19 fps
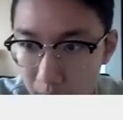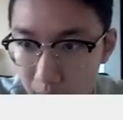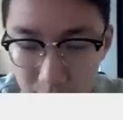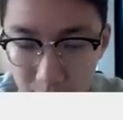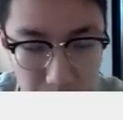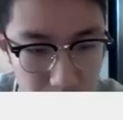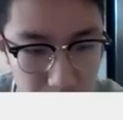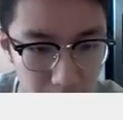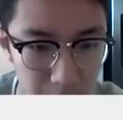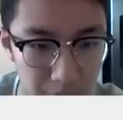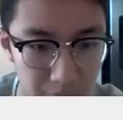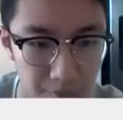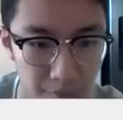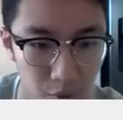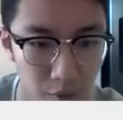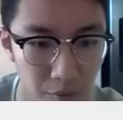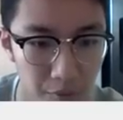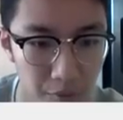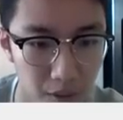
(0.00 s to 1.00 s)
hair's so
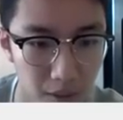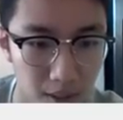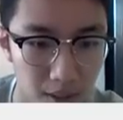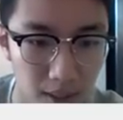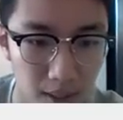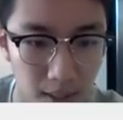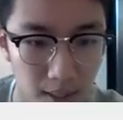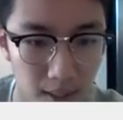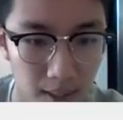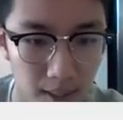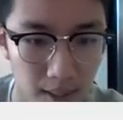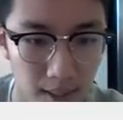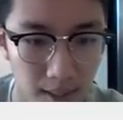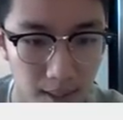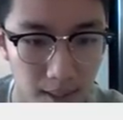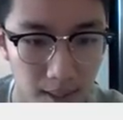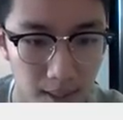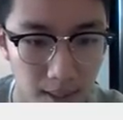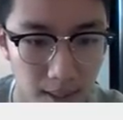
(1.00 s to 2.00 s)
floofy.
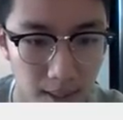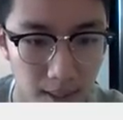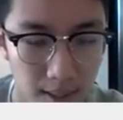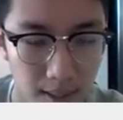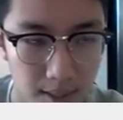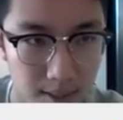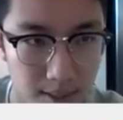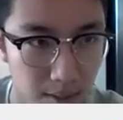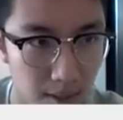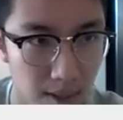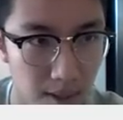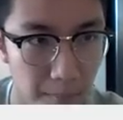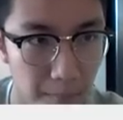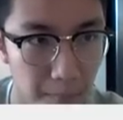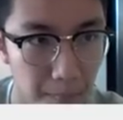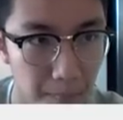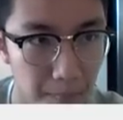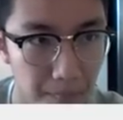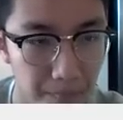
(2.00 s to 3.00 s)
So yeah,
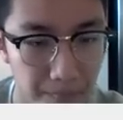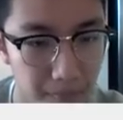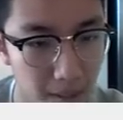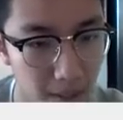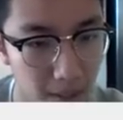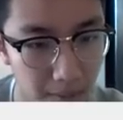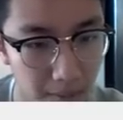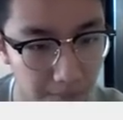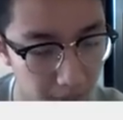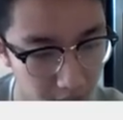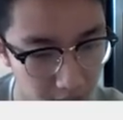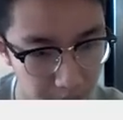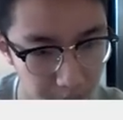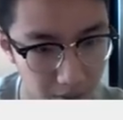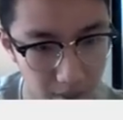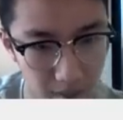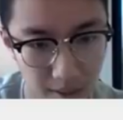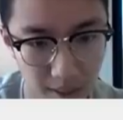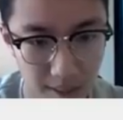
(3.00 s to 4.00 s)
uh,
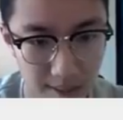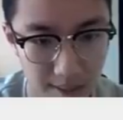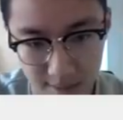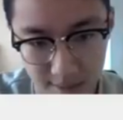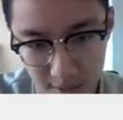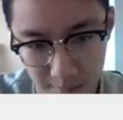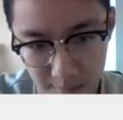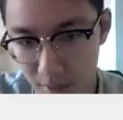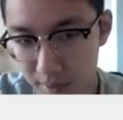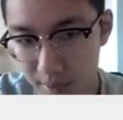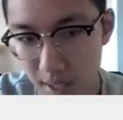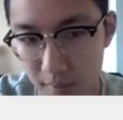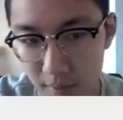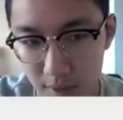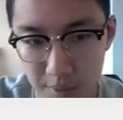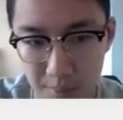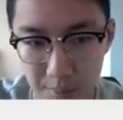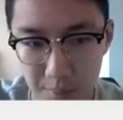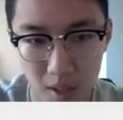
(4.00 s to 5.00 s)
Facebook and Zuckerberg's having
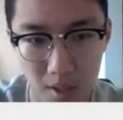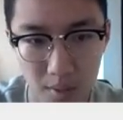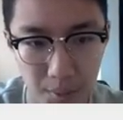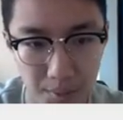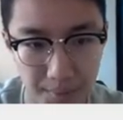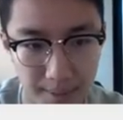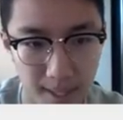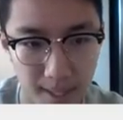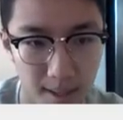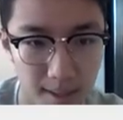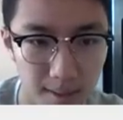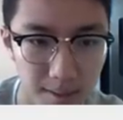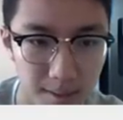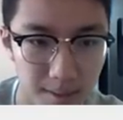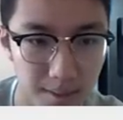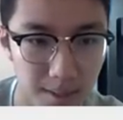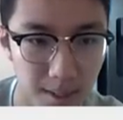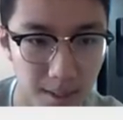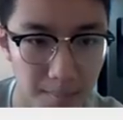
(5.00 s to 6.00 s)
some problems with that.
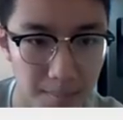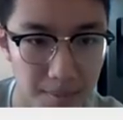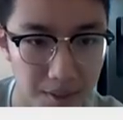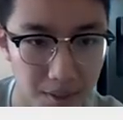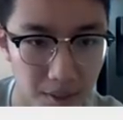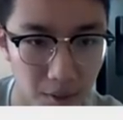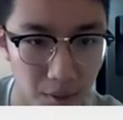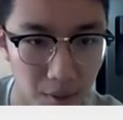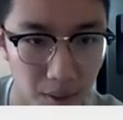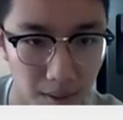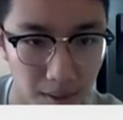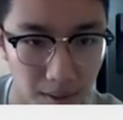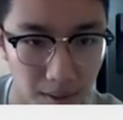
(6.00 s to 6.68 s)
Okay, so